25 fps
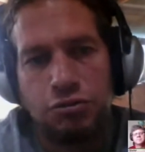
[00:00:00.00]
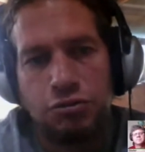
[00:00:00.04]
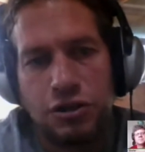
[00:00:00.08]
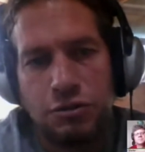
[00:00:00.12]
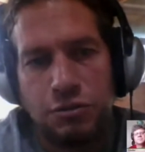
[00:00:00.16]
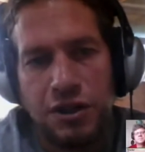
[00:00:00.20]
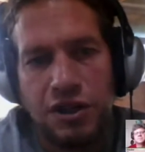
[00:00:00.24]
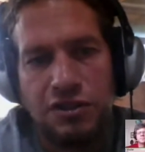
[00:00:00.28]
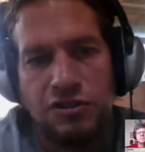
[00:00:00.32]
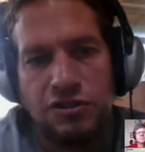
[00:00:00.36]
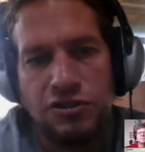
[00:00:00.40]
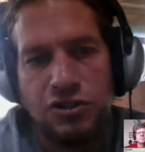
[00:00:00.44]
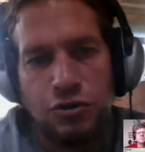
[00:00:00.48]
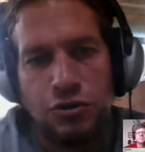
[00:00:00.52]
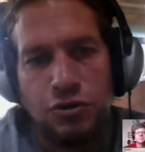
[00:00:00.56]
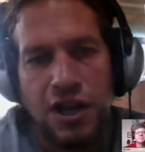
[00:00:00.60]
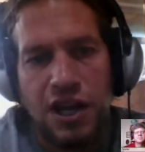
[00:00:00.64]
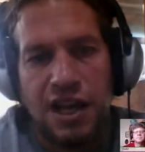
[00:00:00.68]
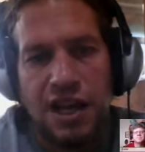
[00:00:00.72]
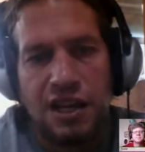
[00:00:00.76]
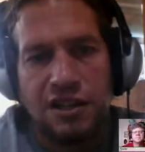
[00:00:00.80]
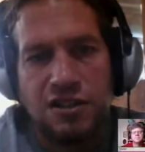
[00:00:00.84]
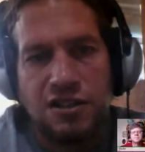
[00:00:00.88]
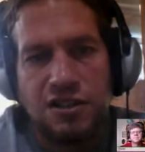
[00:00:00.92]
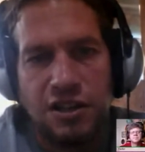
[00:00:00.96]
which means you
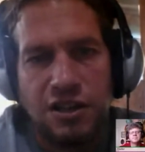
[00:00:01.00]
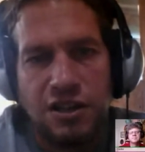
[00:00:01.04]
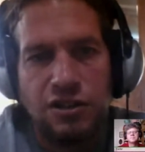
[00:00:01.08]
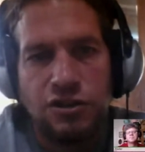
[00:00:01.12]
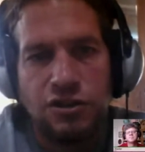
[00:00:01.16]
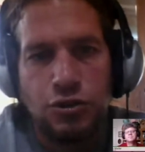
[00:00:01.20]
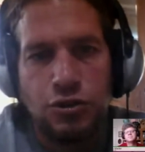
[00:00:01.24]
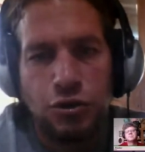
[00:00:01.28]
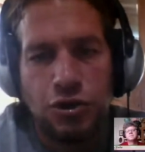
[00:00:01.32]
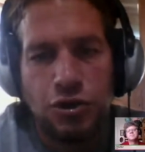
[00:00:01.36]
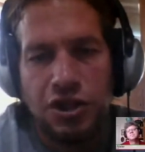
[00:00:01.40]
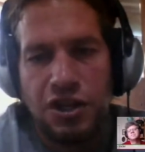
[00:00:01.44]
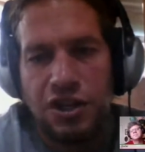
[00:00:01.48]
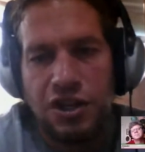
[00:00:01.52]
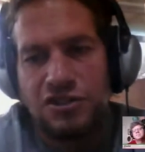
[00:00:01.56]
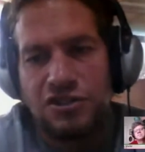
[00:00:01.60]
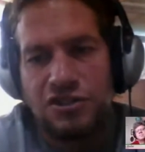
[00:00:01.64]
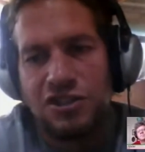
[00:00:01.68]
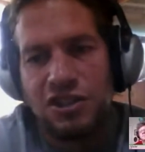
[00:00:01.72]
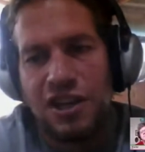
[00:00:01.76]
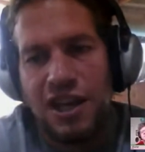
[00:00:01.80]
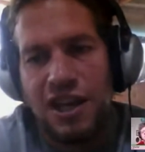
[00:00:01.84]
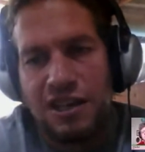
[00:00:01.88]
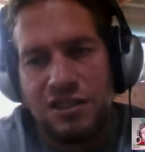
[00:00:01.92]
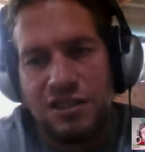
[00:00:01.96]
can't do
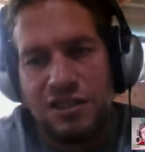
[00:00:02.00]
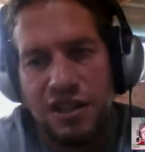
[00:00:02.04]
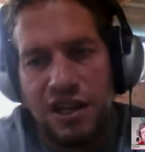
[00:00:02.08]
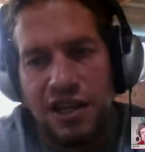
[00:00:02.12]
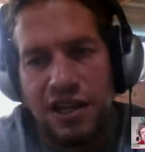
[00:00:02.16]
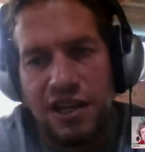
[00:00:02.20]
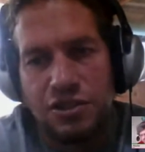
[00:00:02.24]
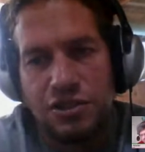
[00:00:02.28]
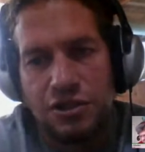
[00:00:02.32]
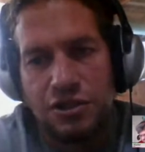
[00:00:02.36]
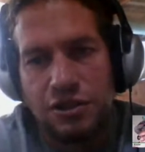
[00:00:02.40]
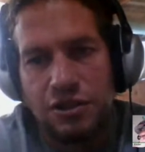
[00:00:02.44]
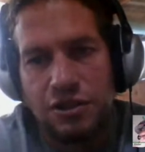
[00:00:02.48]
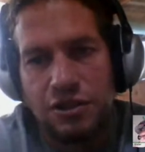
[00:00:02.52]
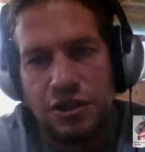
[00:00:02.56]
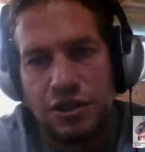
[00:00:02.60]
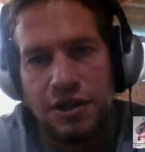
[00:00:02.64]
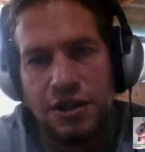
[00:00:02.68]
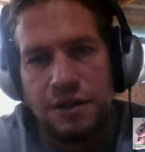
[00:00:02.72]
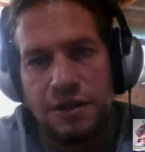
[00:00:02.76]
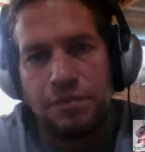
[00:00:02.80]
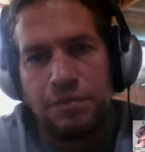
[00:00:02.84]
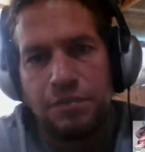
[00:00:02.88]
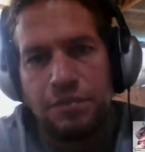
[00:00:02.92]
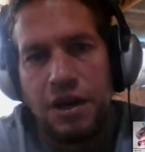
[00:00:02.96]
things against
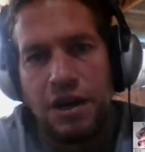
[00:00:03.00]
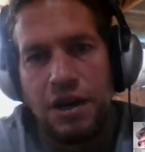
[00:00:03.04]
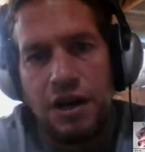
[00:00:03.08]
nature